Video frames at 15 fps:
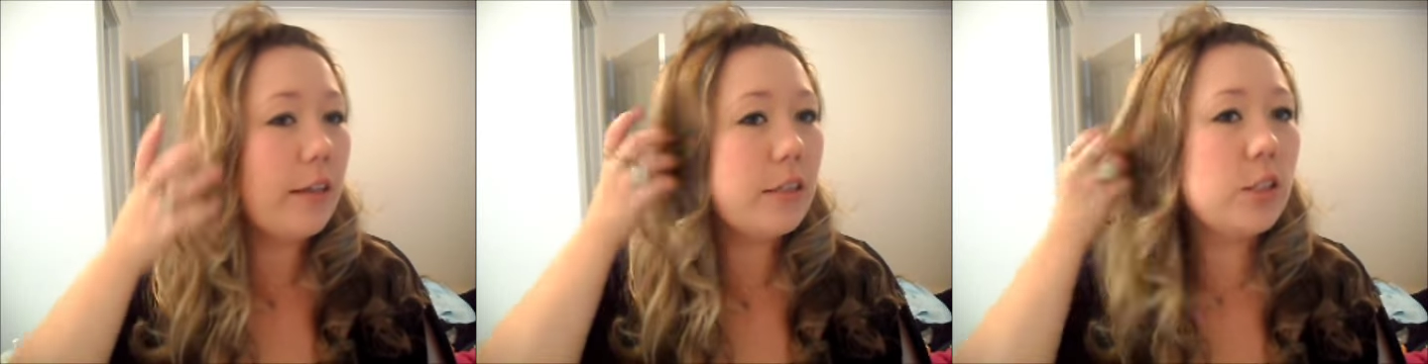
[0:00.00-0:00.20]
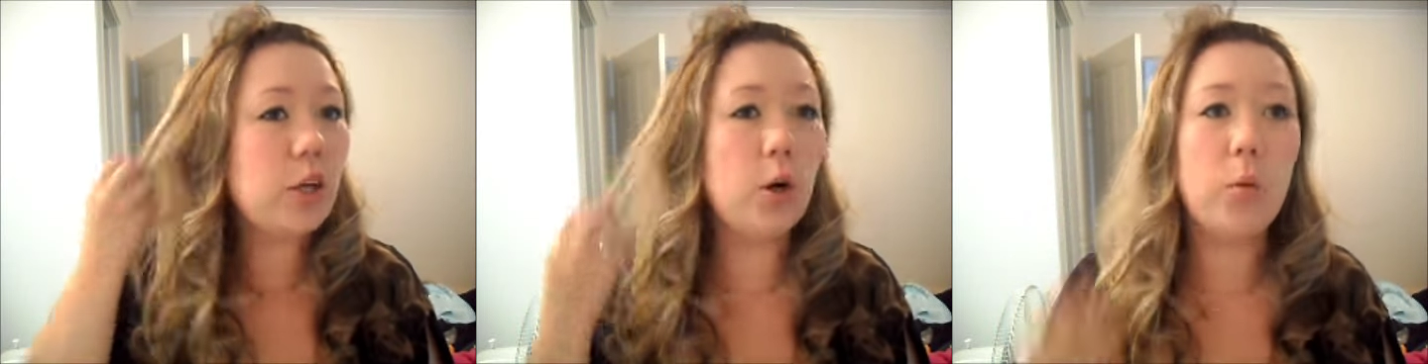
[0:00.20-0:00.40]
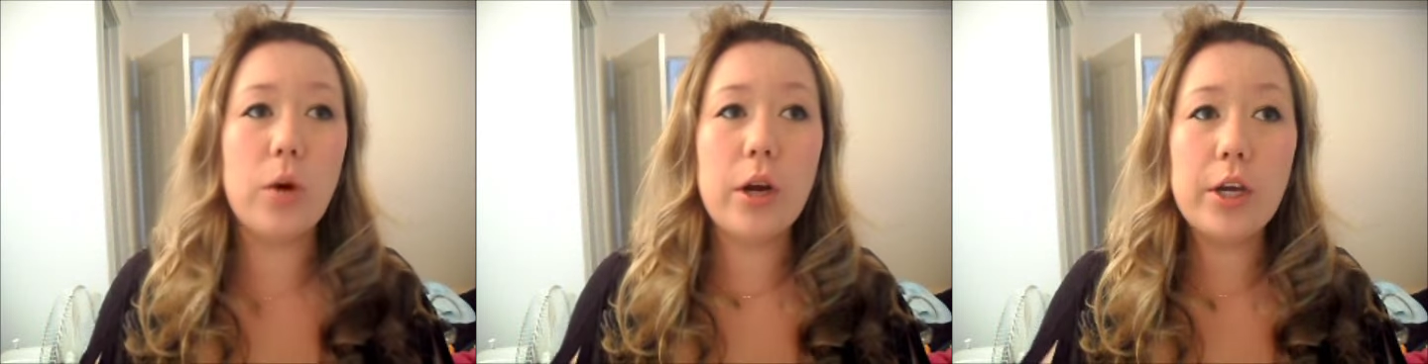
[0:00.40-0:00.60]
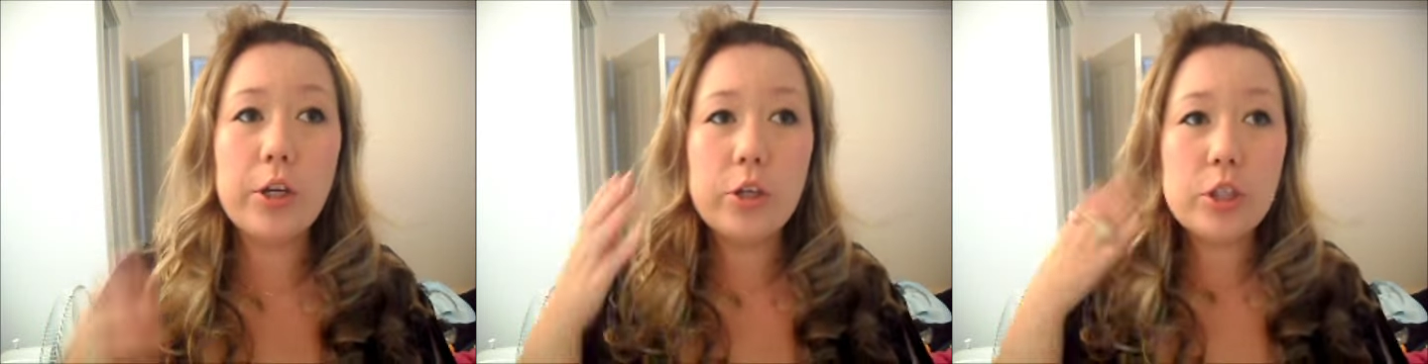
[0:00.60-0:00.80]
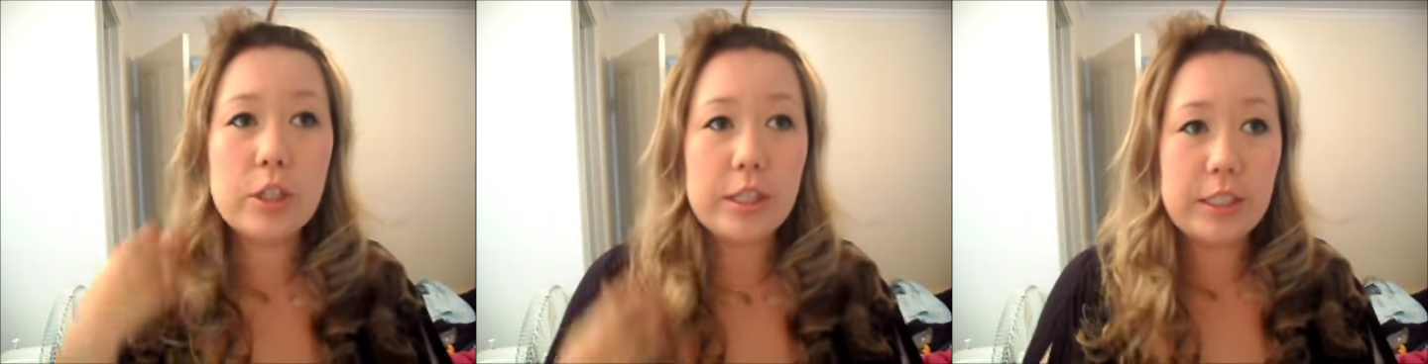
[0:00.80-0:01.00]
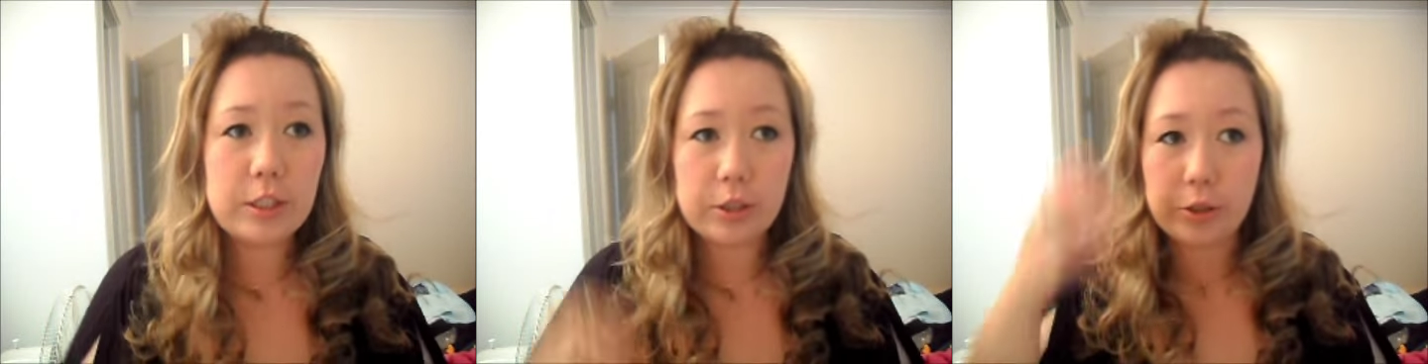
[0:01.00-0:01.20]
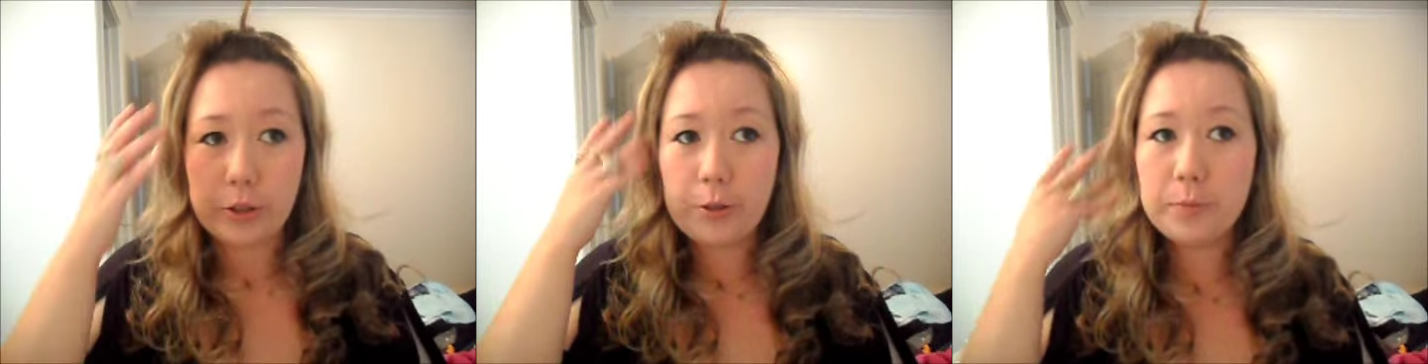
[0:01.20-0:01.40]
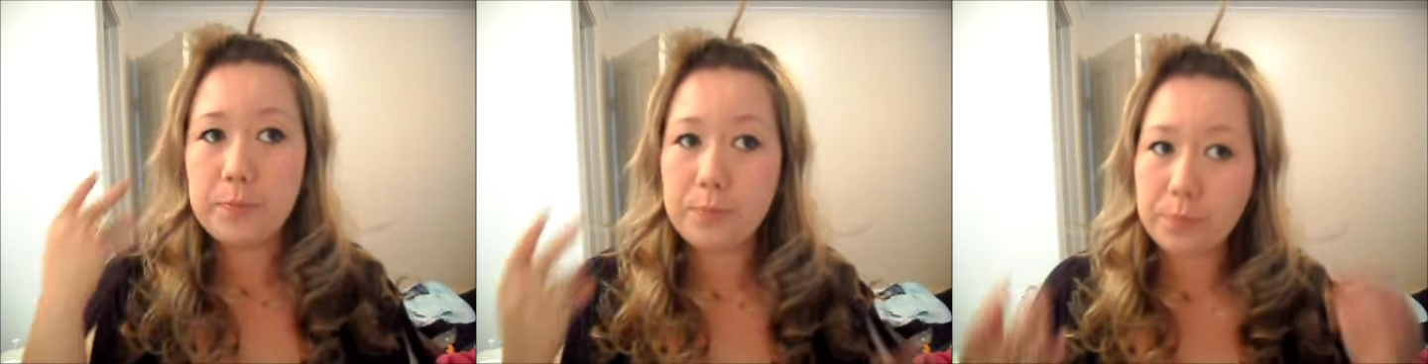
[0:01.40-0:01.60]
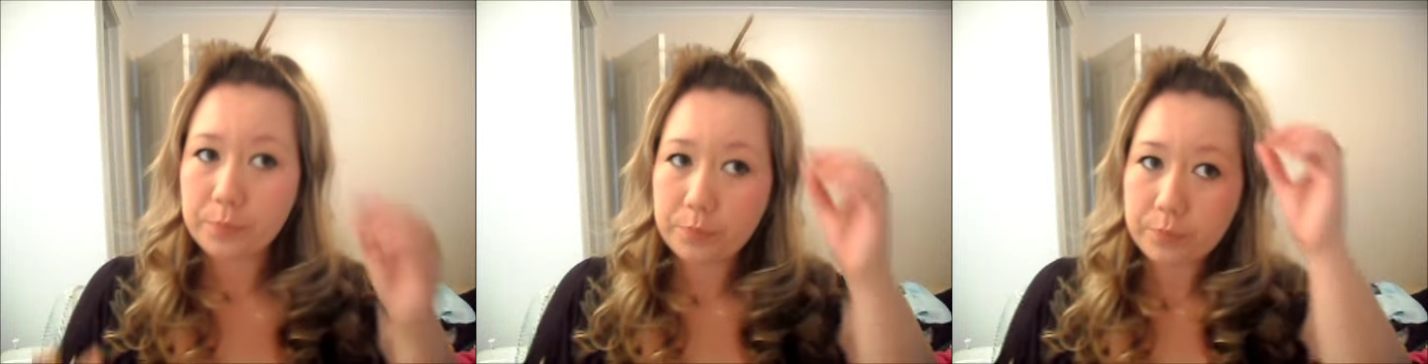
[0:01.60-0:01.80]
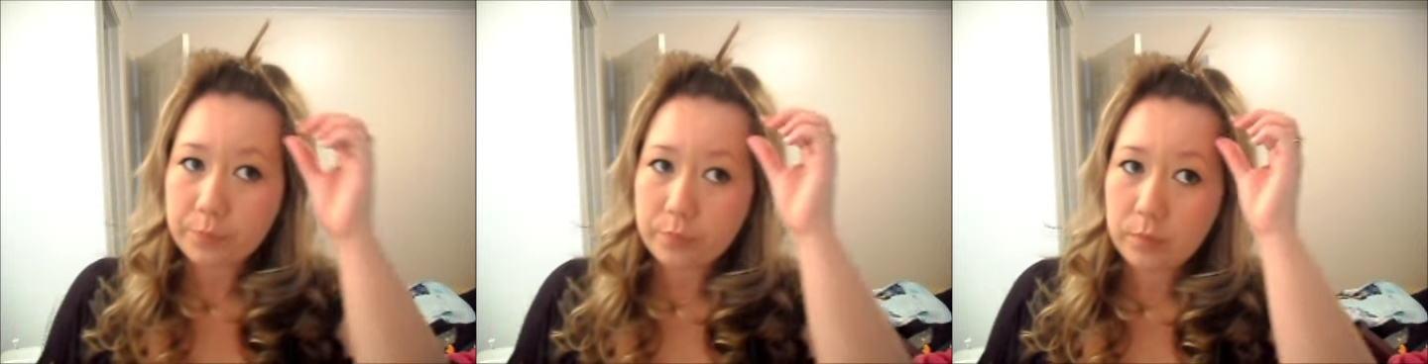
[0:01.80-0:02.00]
So what I usually do
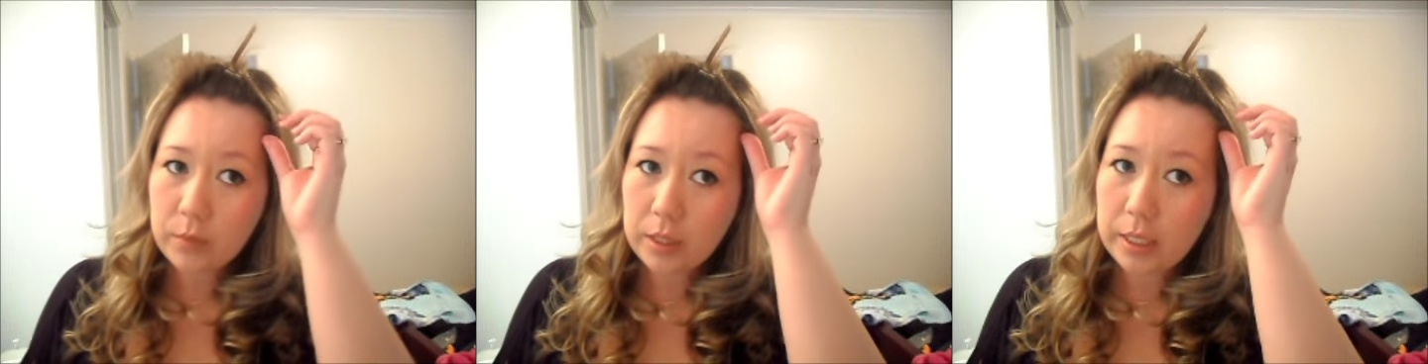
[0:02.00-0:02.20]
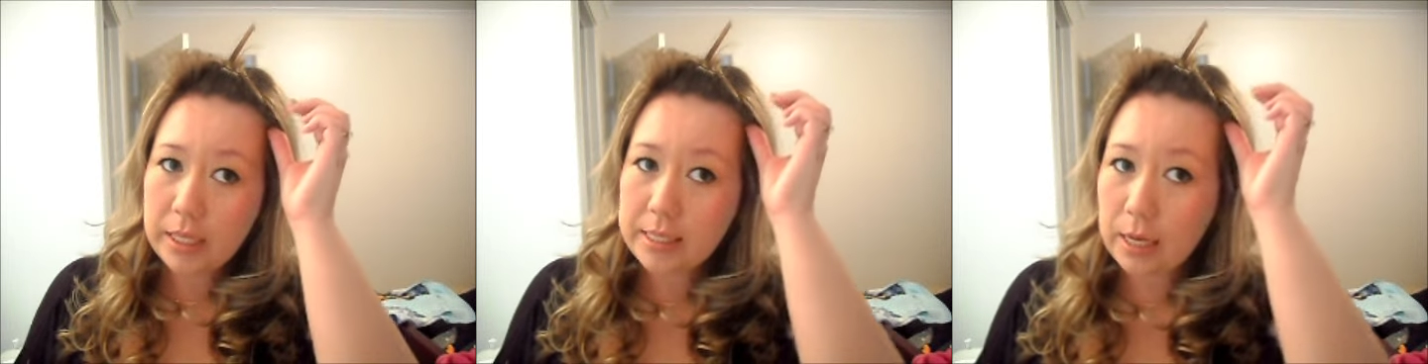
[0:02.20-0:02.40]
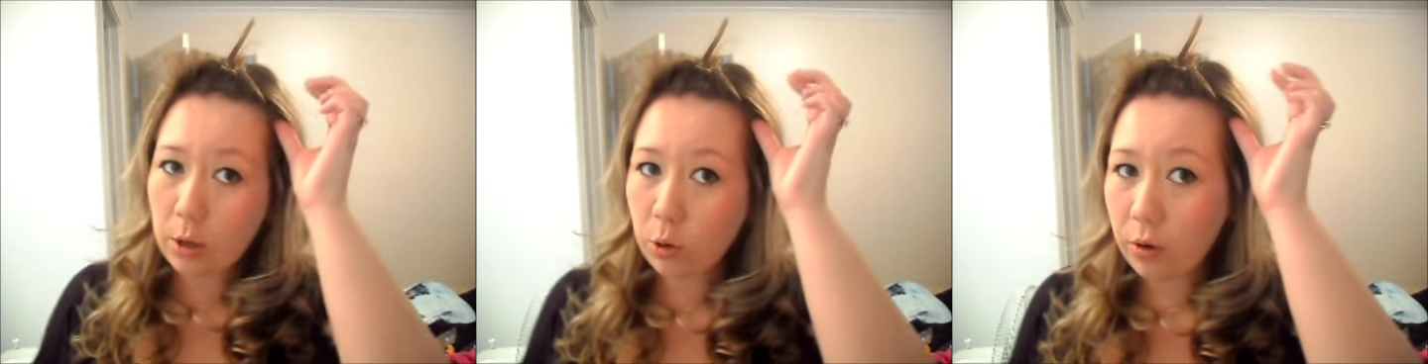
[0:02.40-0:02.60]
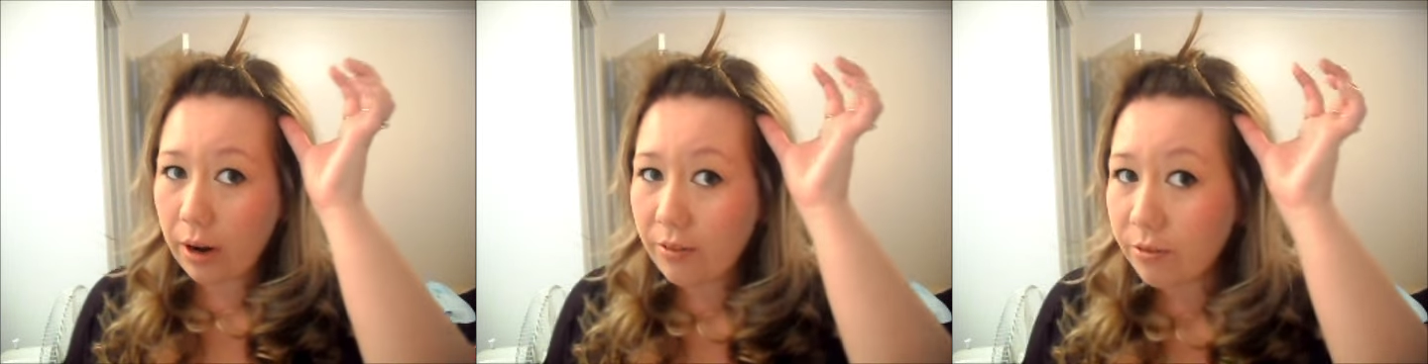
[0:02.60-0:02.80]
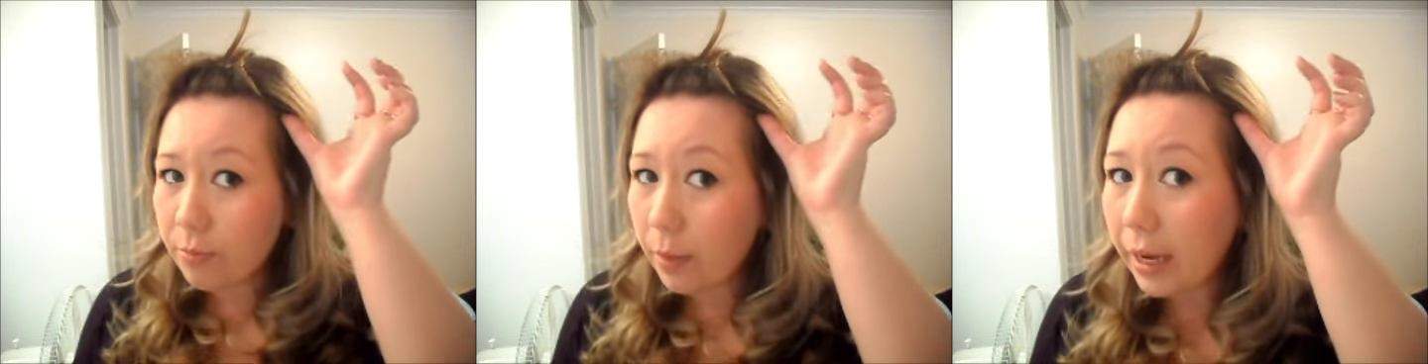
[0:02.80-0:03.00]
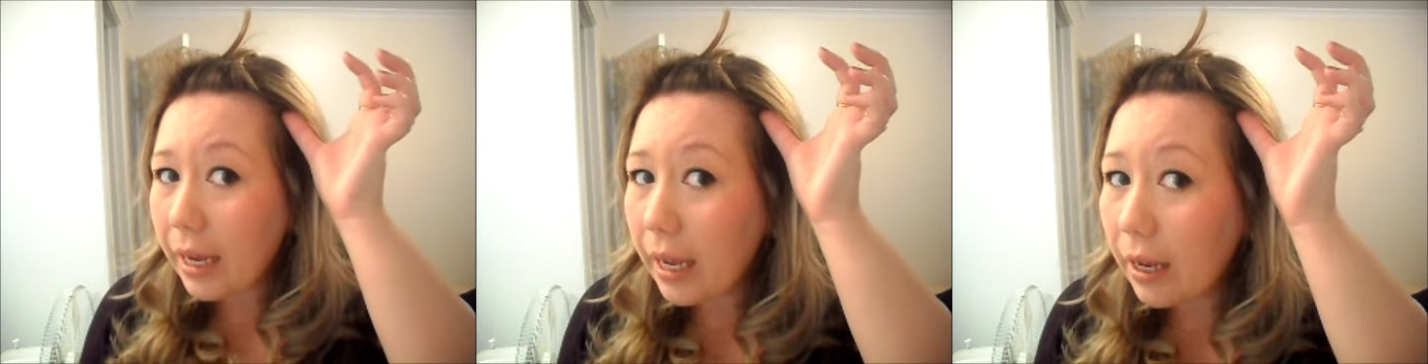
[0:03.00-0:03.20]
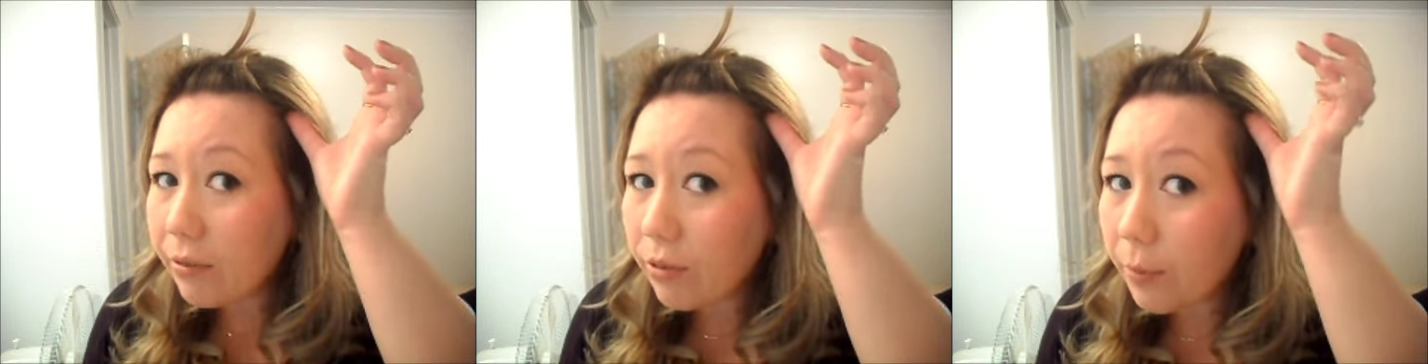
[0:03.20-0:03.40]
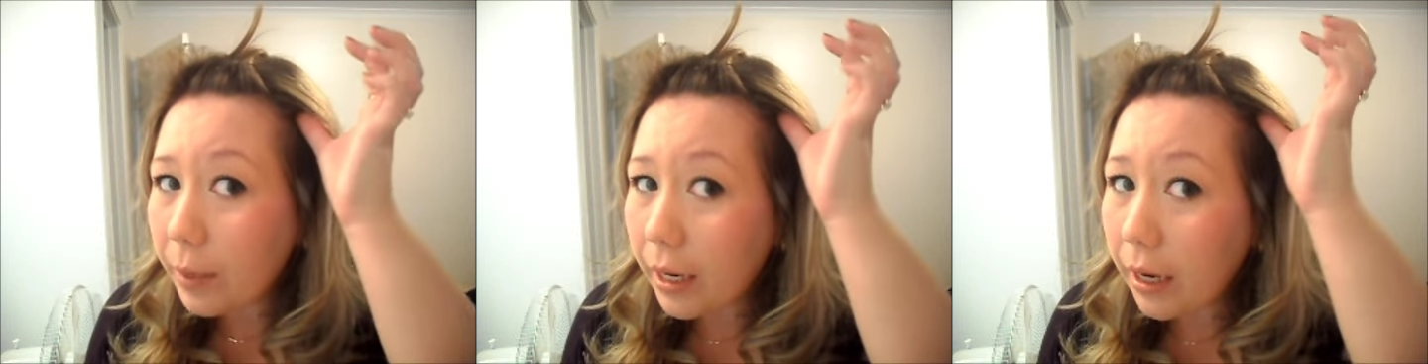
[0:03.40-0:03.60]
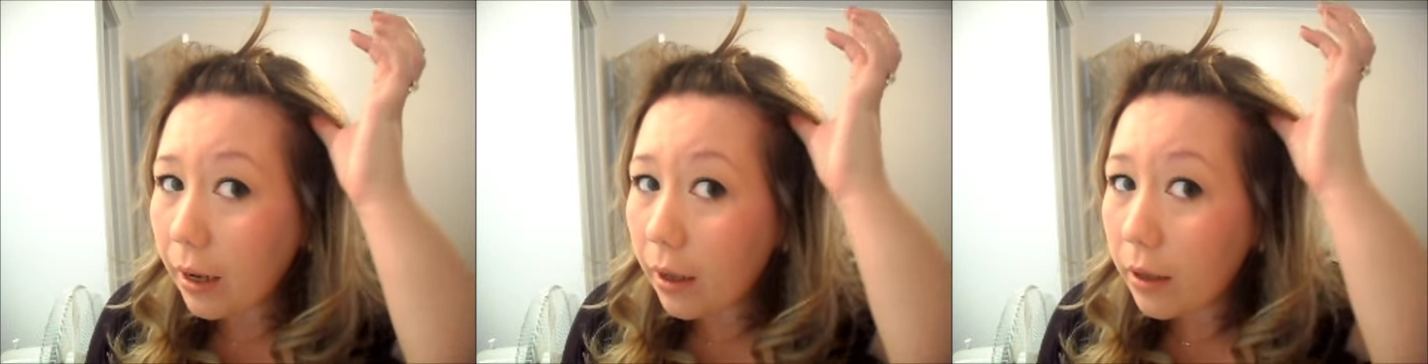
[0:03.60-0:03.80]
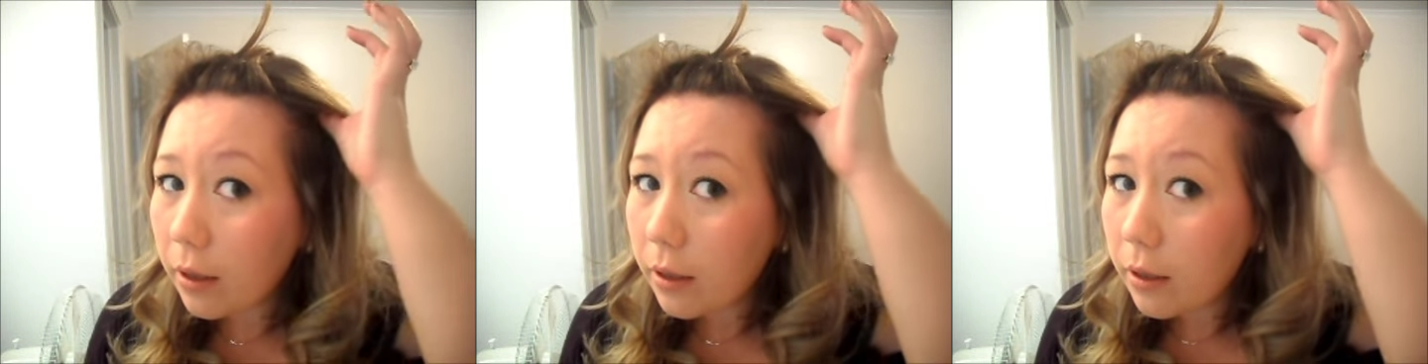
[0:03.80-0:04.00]
is I'll grab my hair from here